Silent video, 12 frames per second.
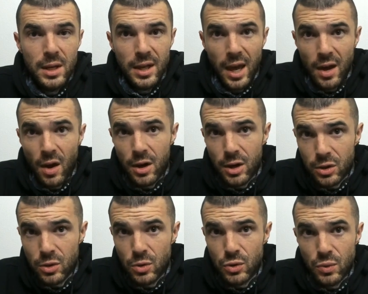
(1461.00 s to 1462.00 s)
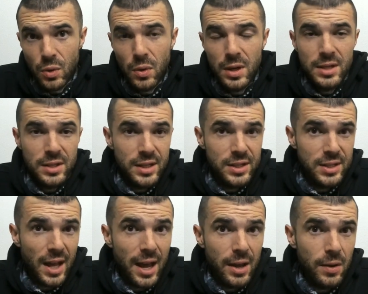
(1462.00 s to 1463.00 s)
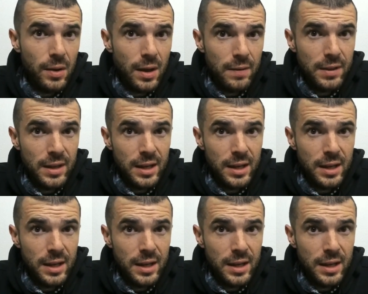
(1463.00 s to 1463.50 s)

Chaotic neutral is the style of the